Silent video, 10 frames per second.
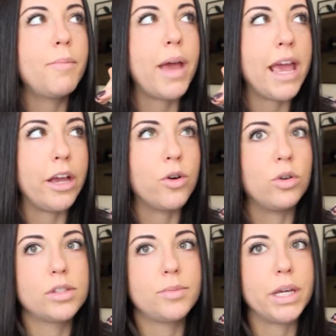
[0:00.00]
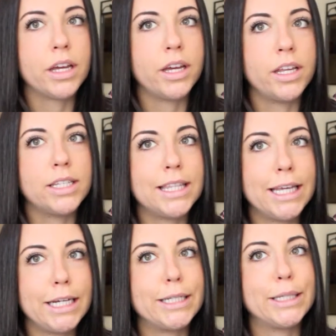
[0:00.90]
my ankles because
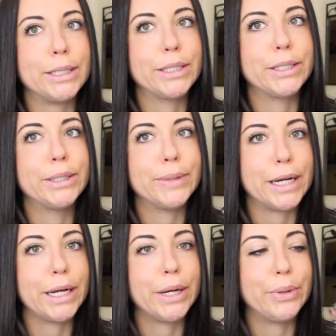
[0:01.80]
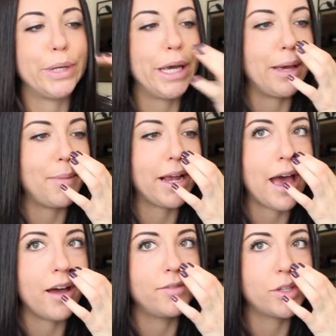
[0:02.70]
they suck right now, and my
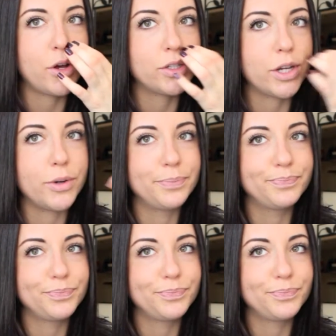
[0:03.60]
calves also.